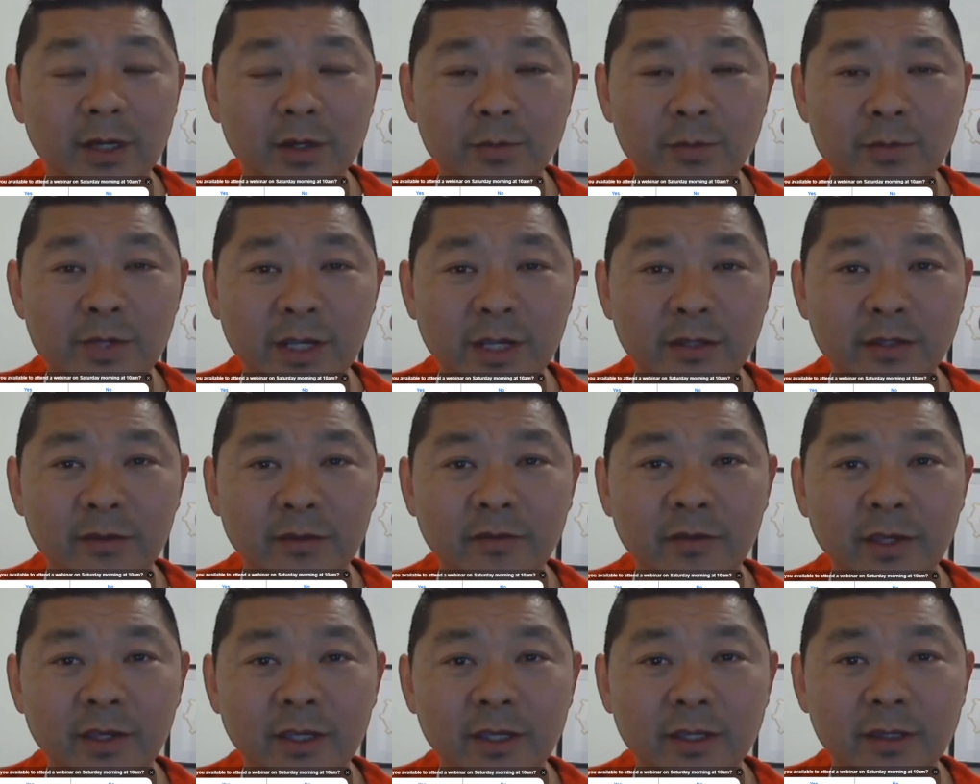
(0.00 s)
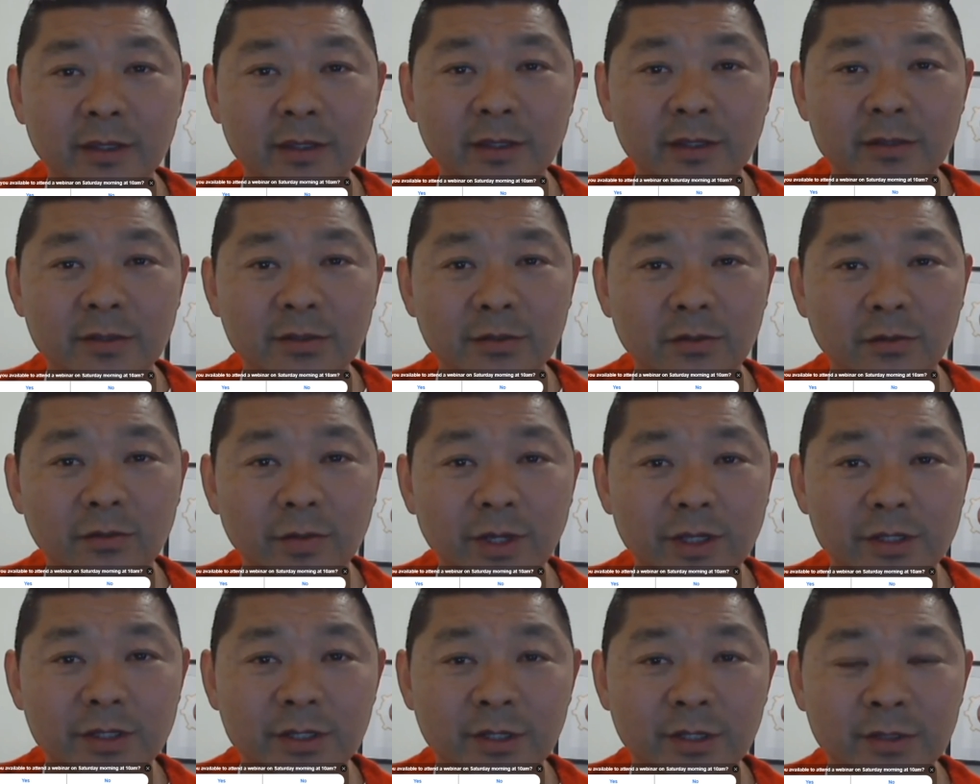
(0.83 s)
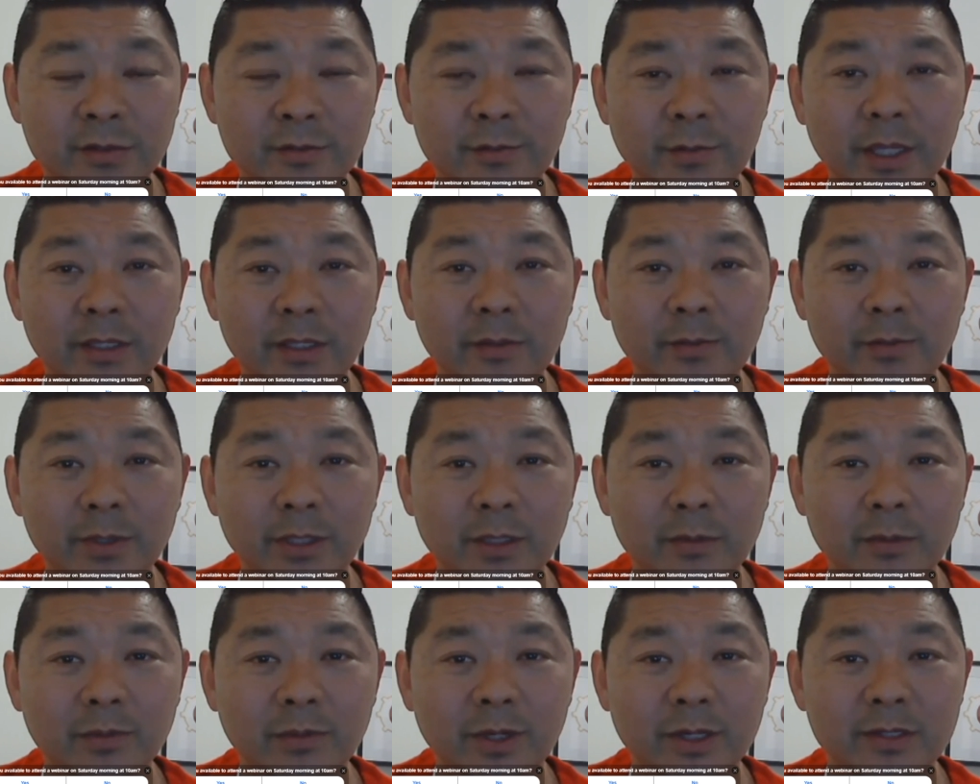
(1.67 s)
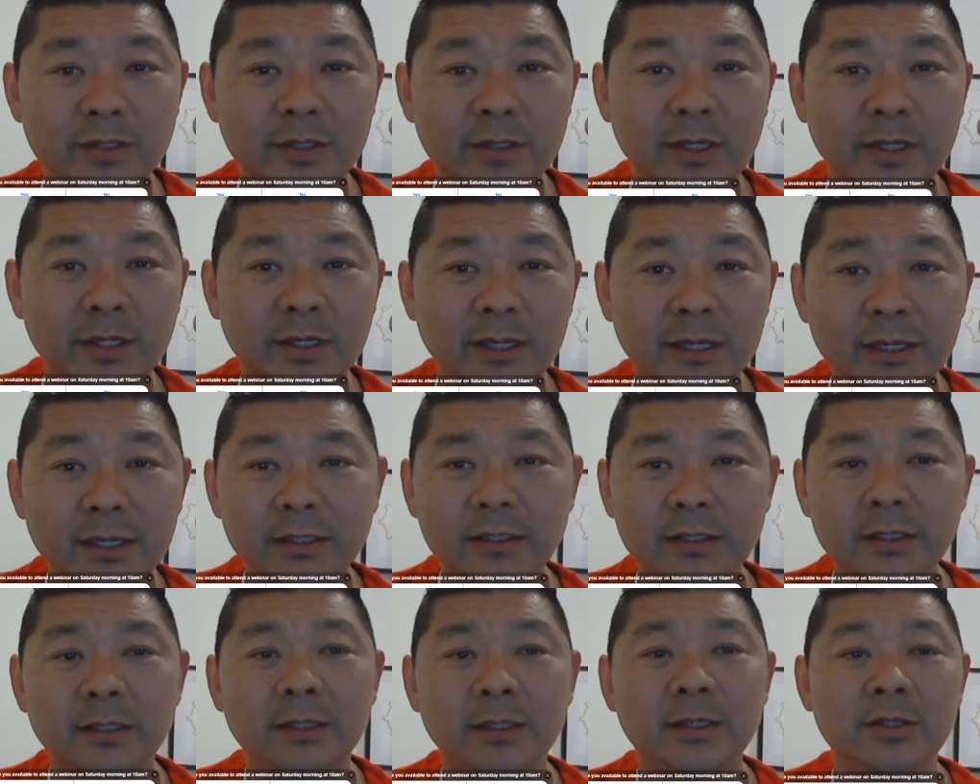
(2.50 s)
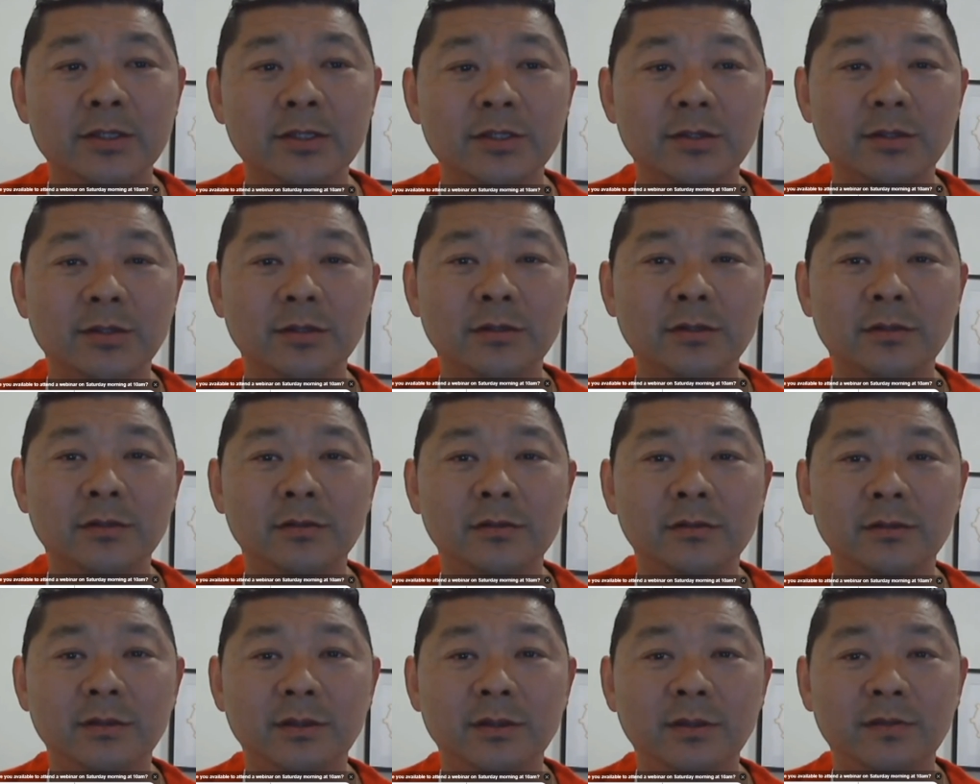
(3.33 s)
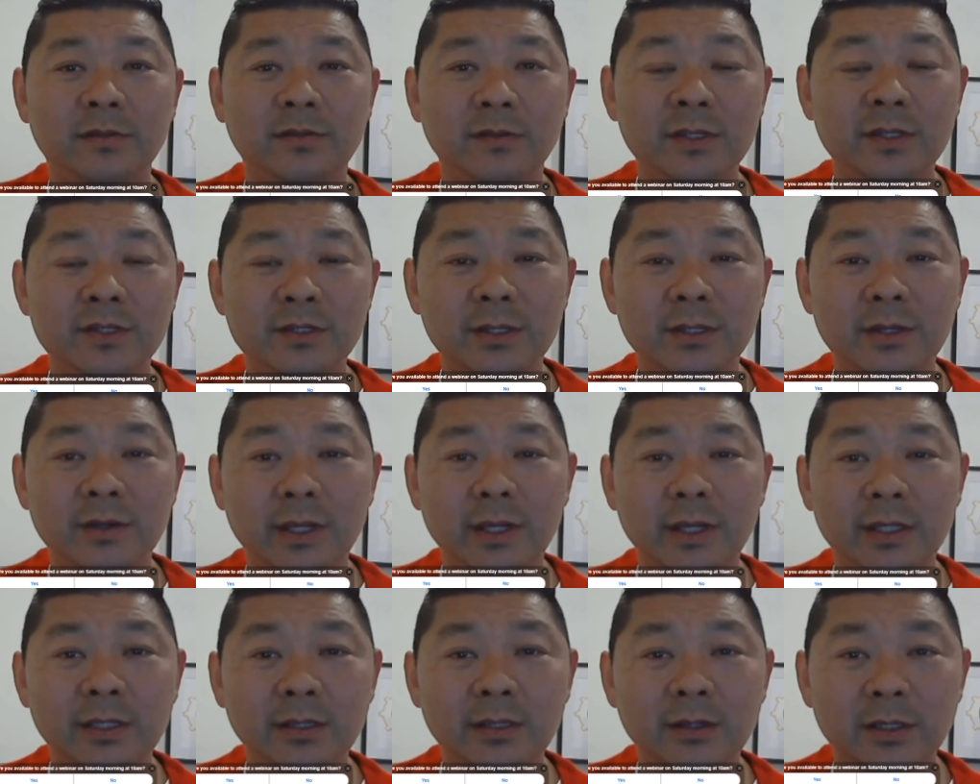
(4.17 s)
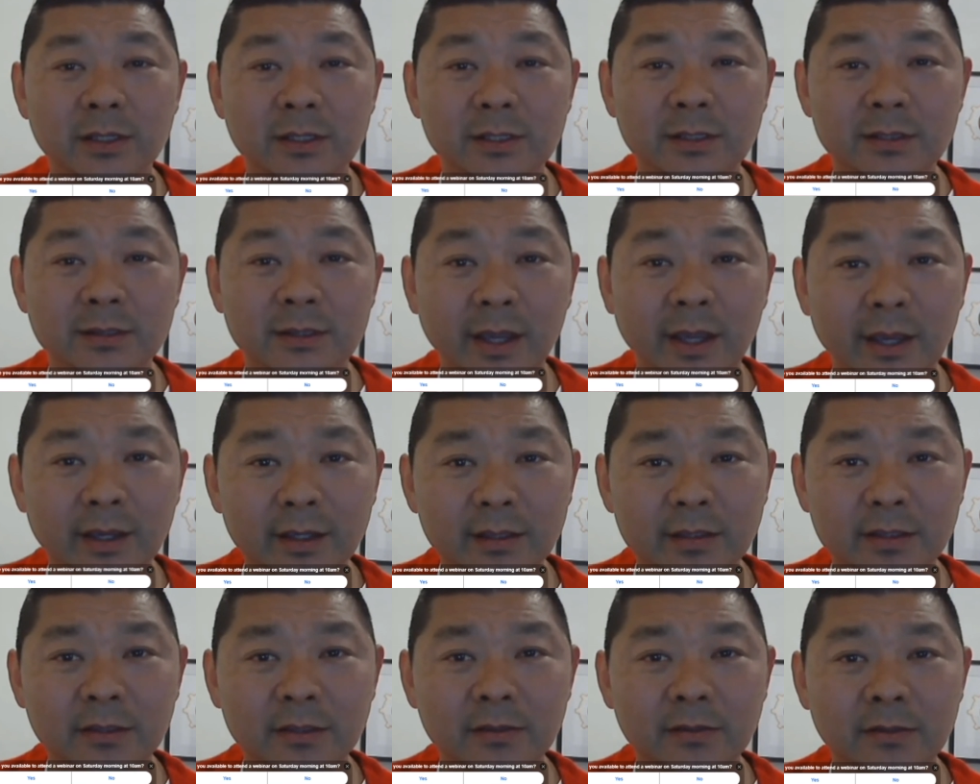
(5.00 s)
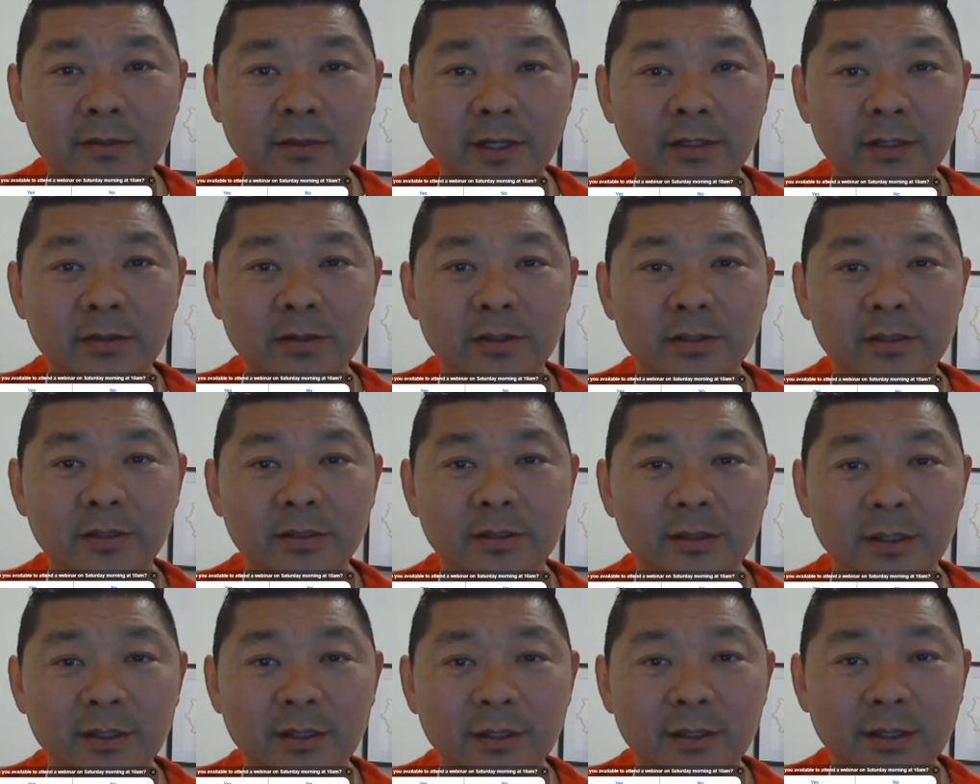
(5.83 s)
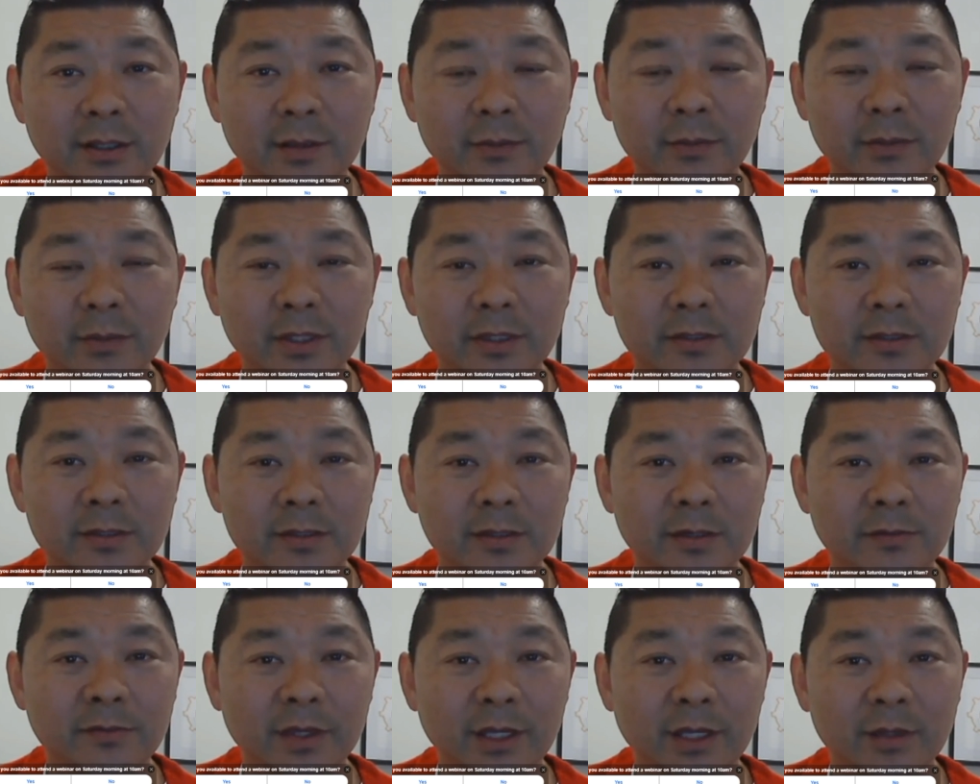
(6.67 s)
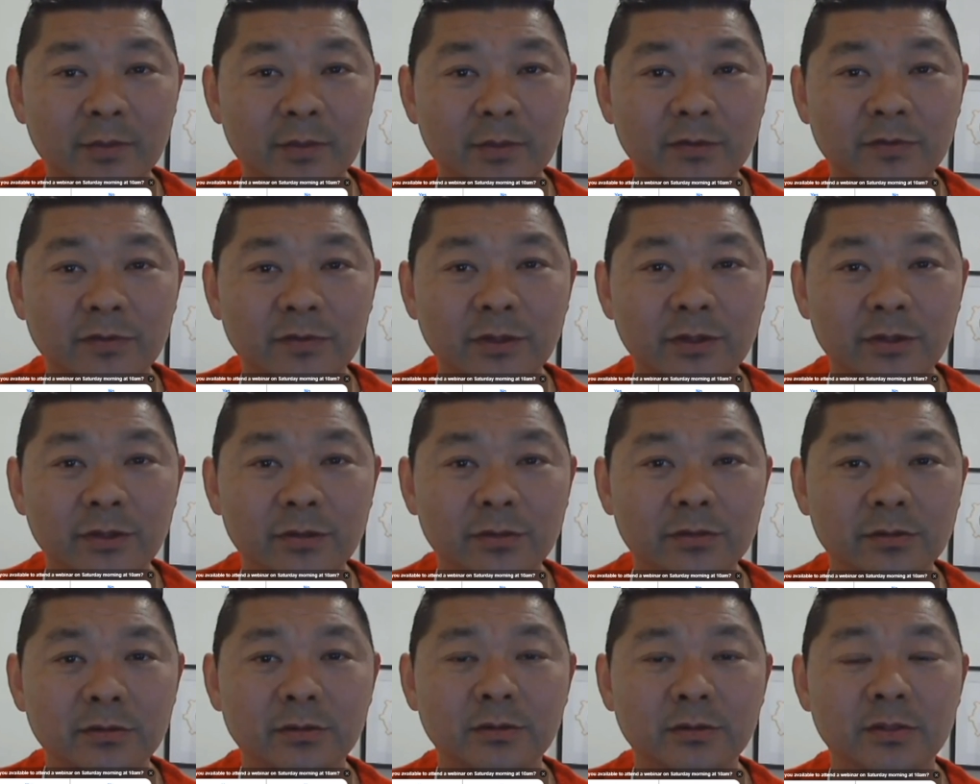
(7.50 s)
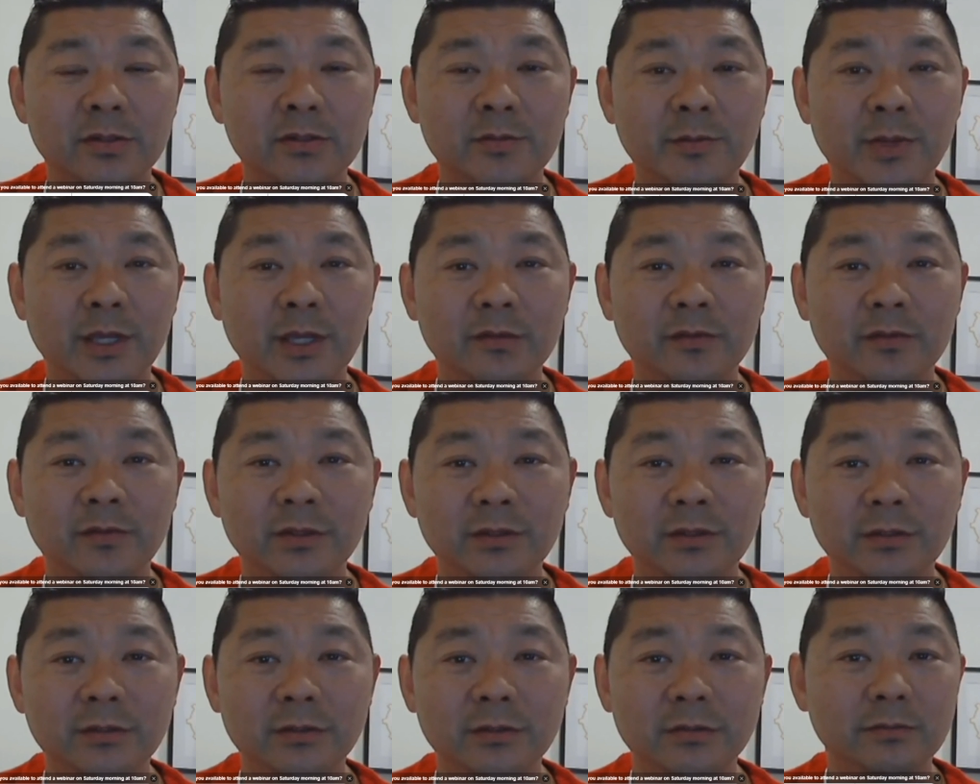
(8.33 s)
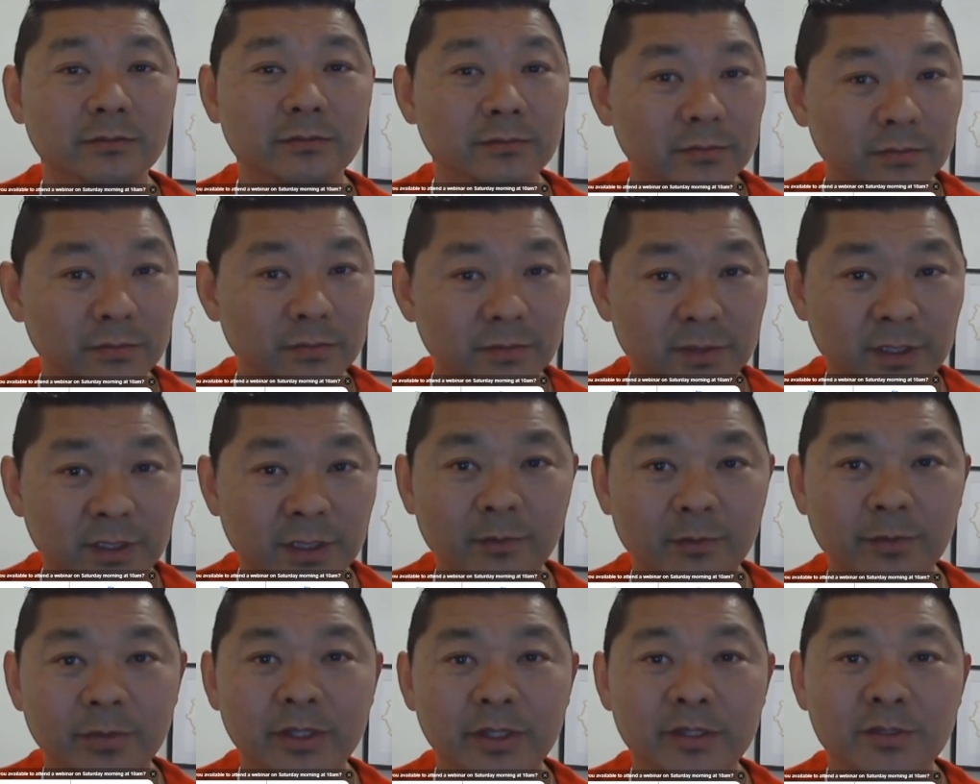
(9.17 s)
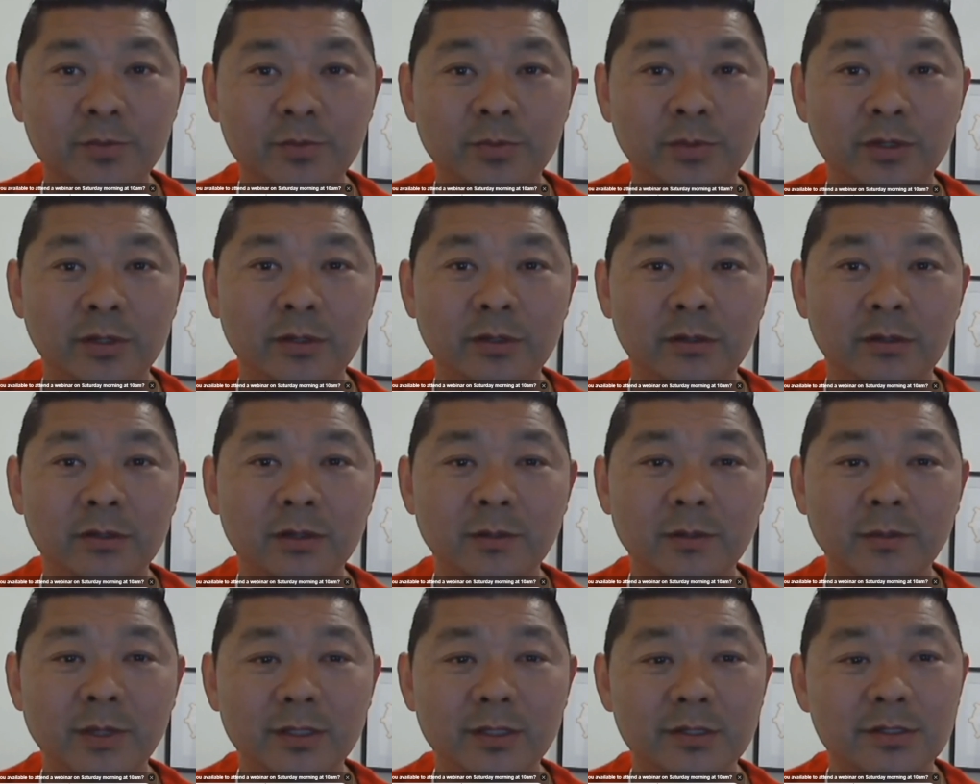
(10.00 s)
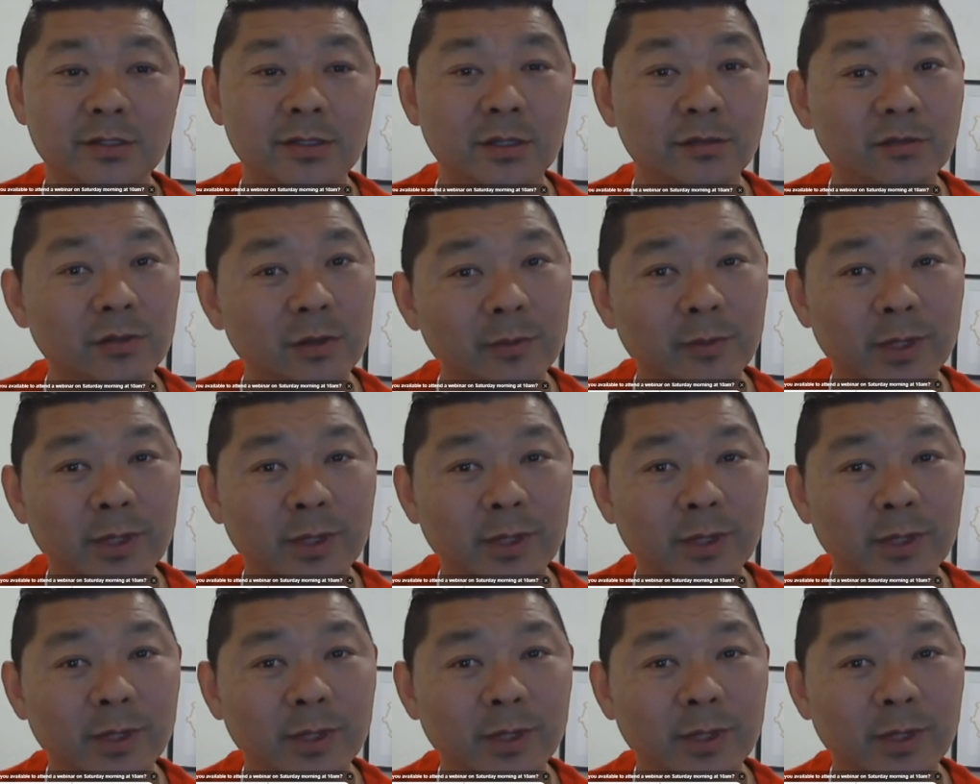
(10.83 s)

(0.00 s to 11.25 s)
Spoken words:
My objective here is to reach as many people as I can. So if is there any other date or any other time that's available for you, is better for you, yeah, please put in the comments.